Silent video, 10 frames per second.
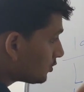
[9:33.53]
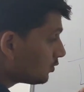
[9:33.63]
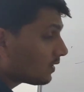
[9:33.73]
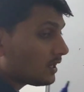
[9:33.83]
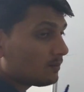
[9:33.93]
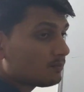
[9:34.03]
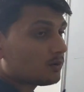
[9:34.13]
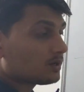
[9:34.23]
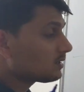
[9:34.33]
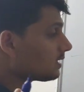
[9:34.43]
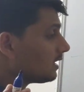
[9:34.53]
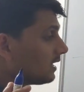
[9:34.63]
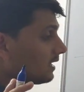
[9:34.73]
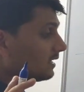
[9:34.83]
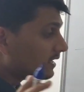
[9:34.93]
two very important
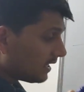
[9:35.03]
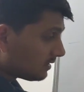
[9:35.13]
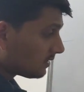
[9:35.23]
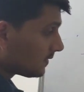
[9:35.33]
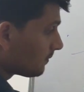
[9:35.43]
dates.